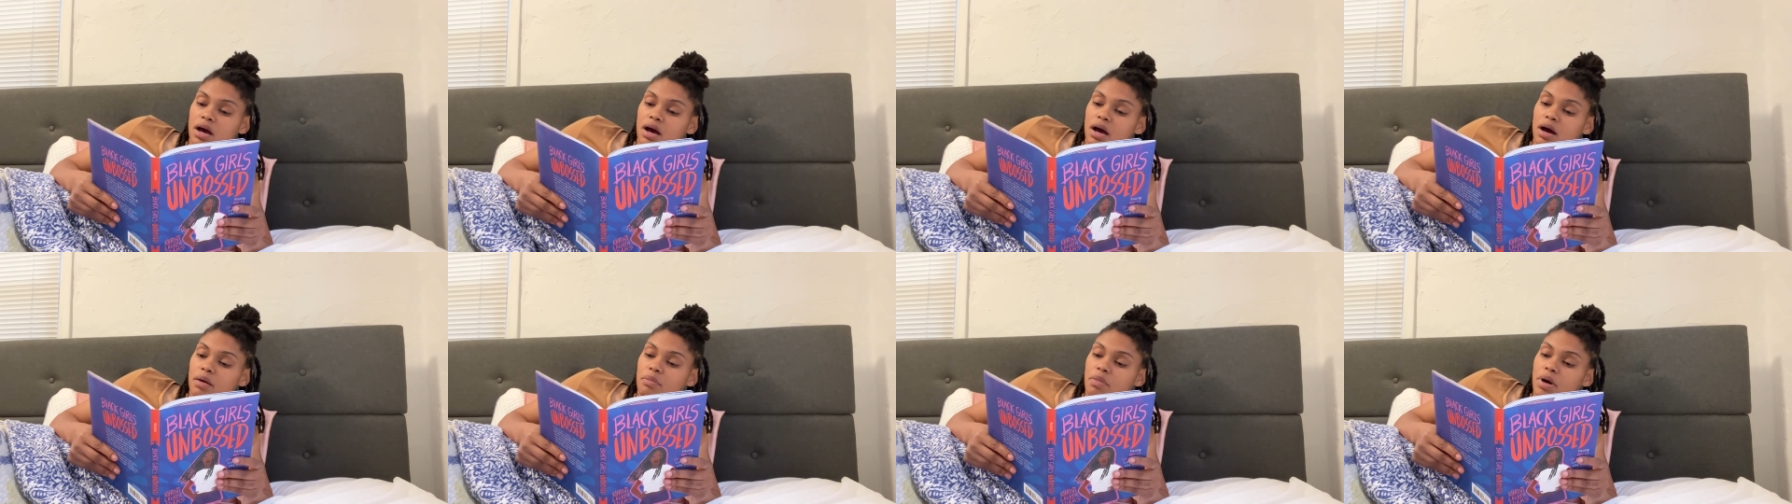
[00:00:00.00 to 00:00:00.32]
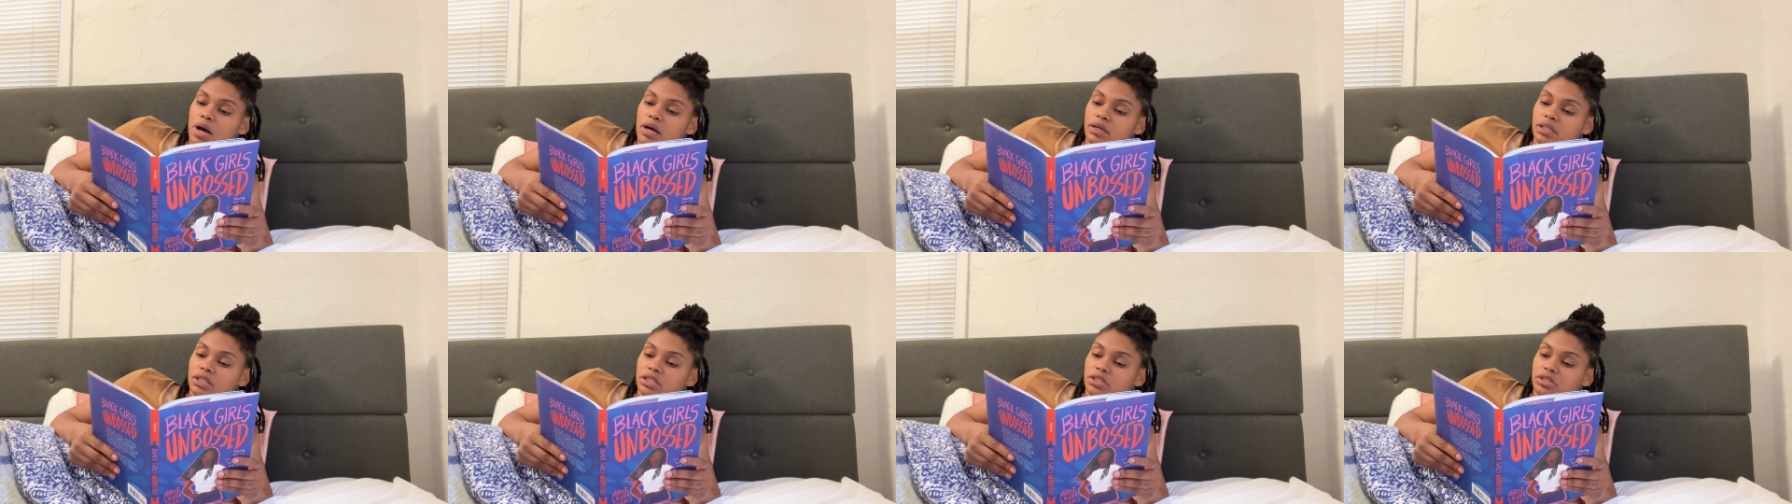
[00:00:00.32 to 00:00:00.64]

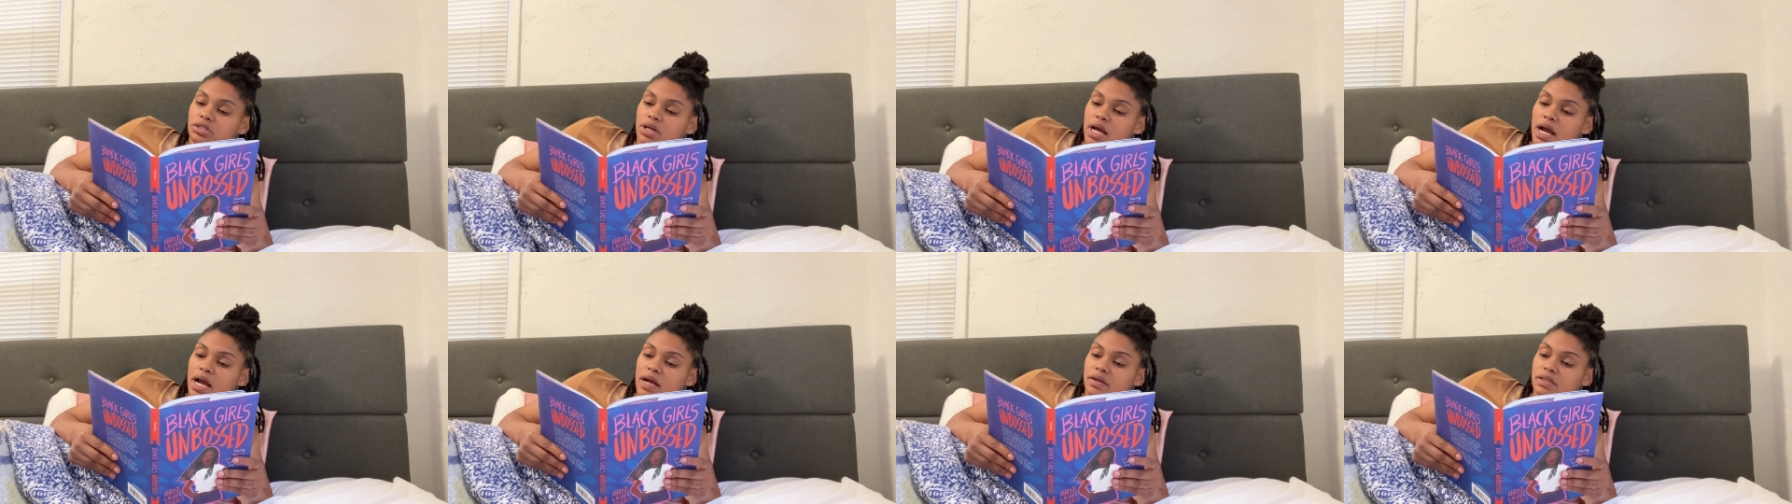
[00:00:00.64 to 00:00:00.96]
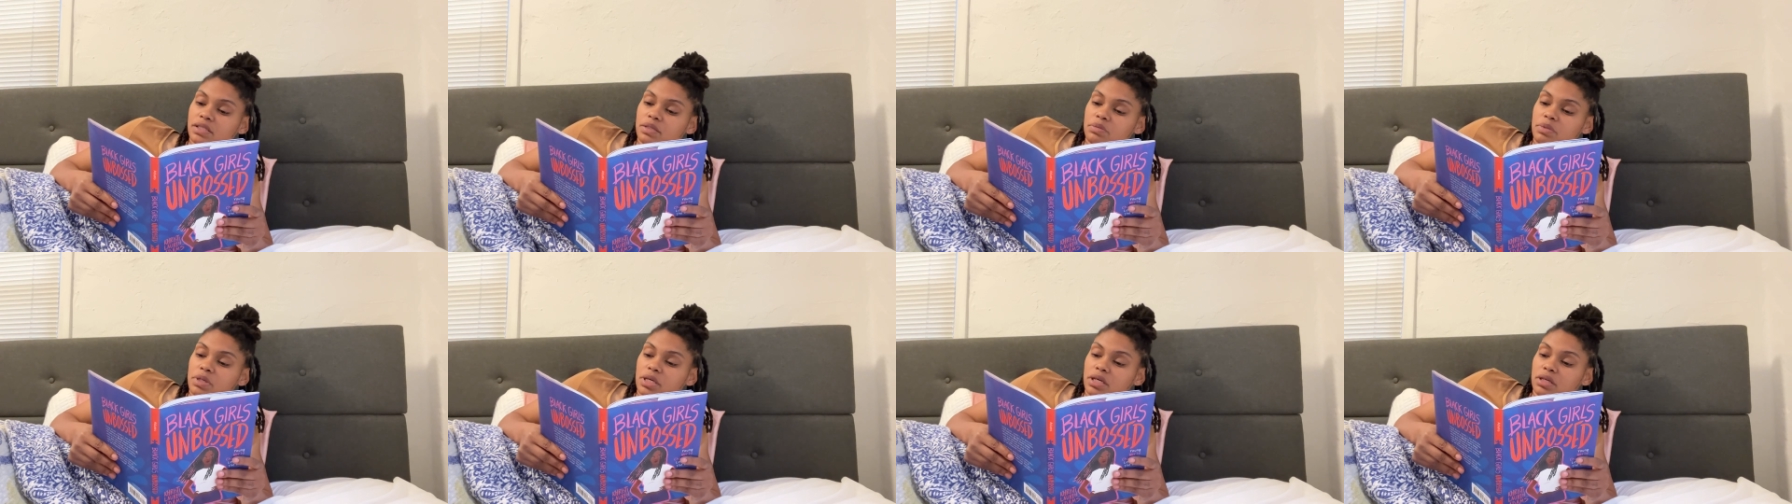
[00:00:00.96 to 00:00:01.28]
Amara
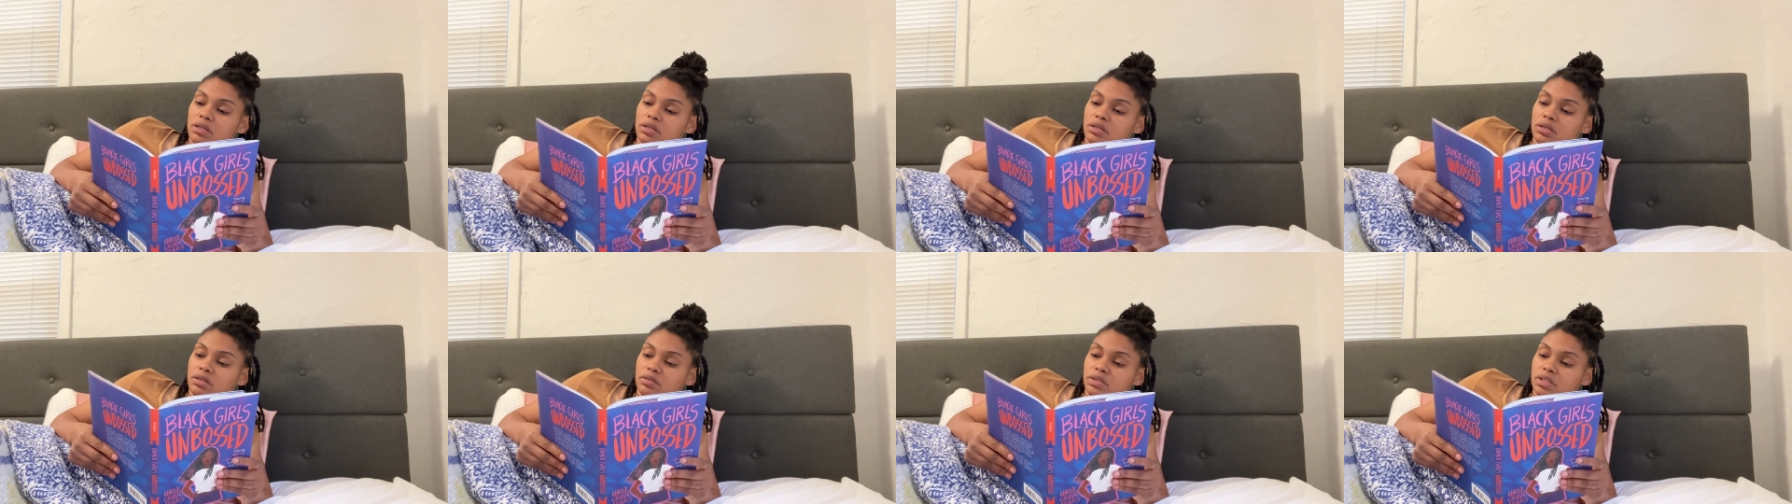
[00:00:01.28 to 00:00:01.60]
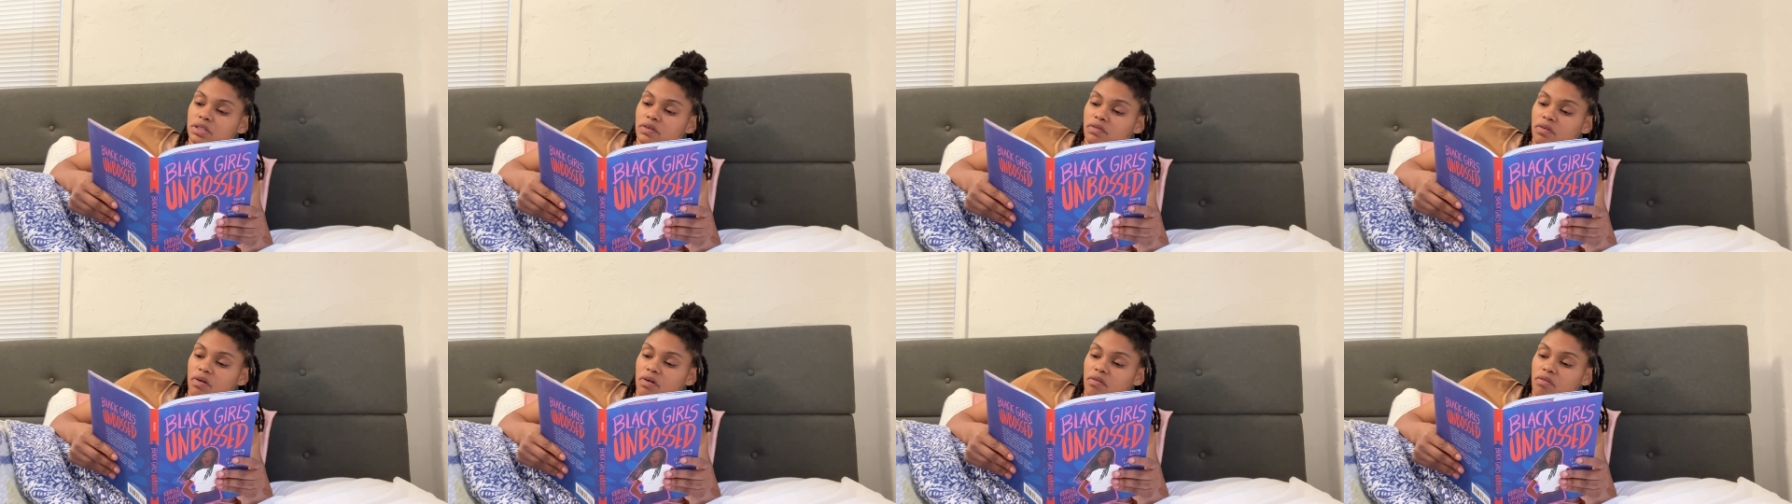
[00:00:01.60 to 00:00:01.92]
strives to be
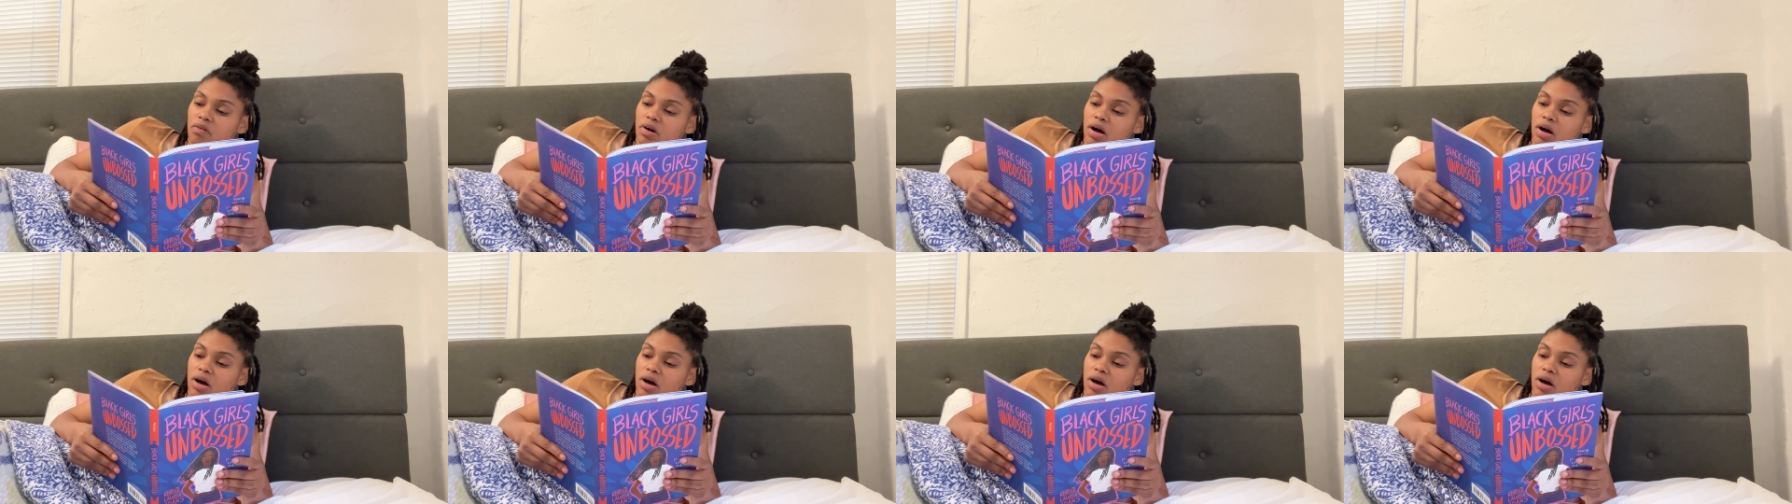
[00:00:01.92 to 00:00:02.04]
inclusive of